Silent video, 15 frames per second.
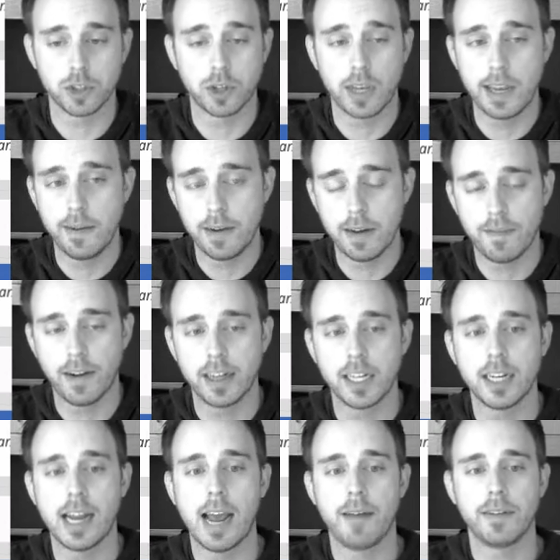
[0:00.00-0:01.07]
So even if I
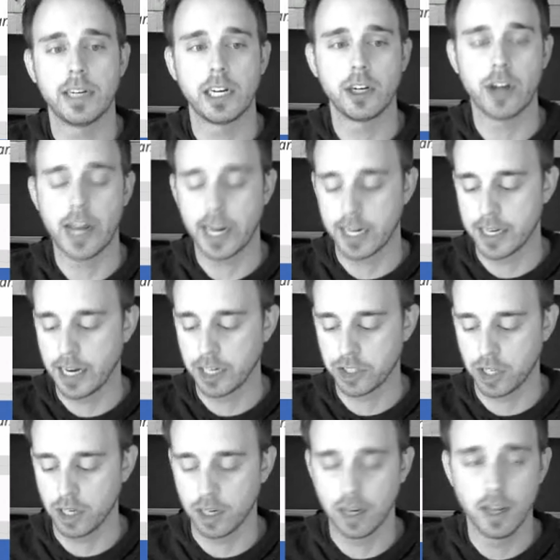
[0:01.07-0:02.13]
didn't have an internet
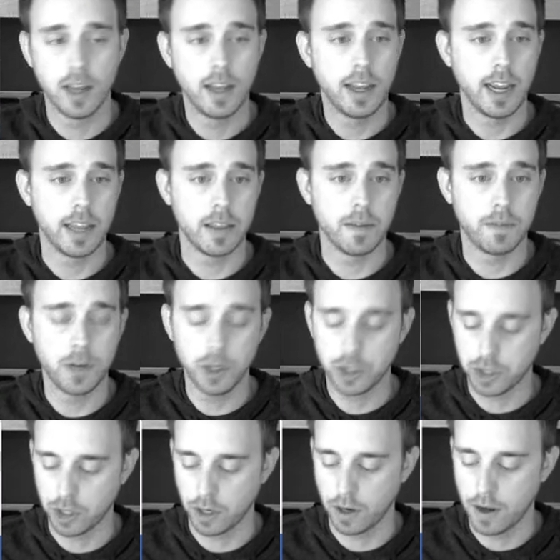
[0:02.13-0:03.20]
connection in the
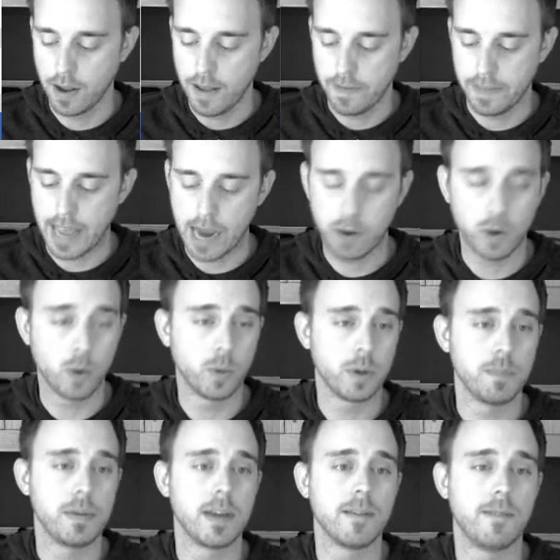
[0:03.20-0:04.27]
future, that one
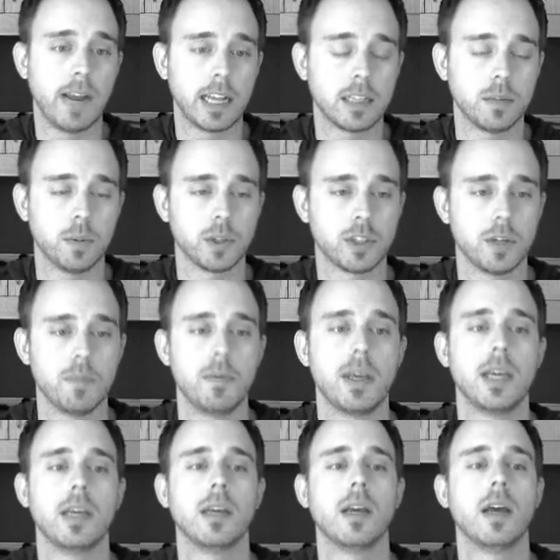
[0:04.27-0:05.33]
would be available to
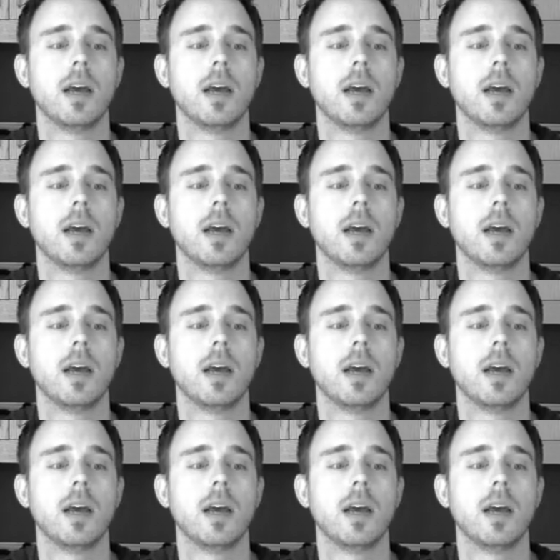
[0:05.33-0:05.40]
me